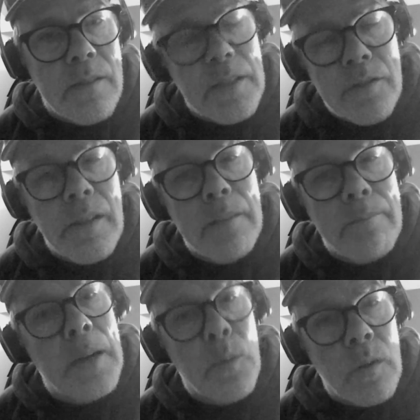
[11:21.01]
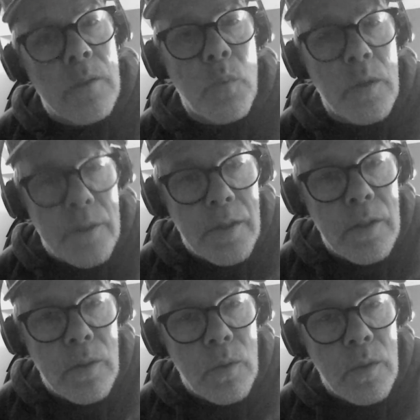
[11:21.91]
such that by World War
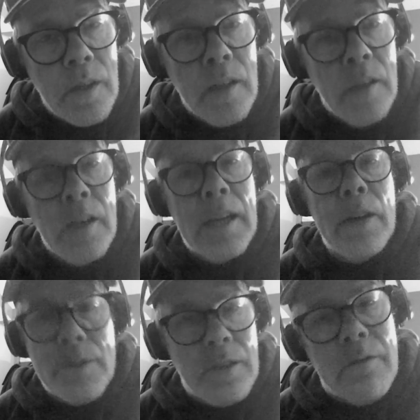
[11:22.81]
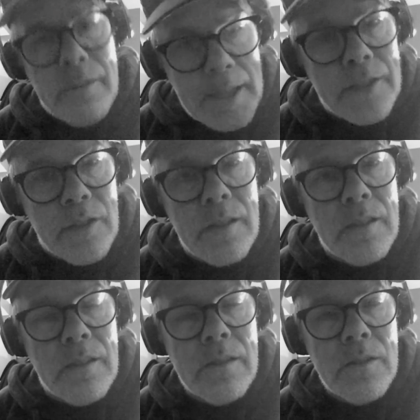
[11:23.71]
II, it was a
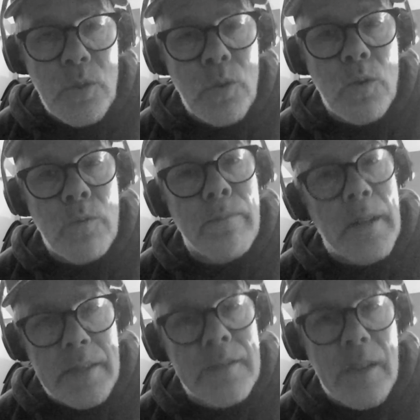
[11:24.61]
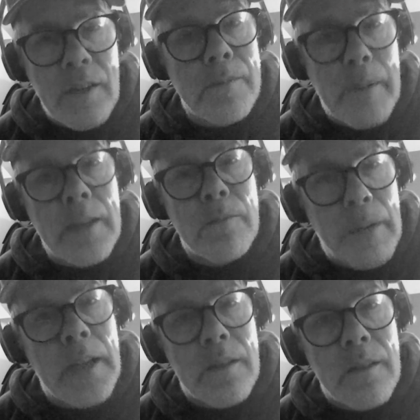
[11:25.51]
tradition to play the Star Spangled
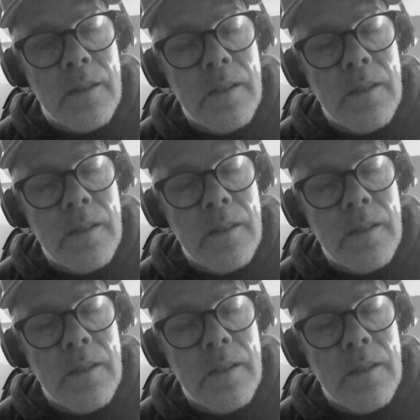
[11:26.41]
Banner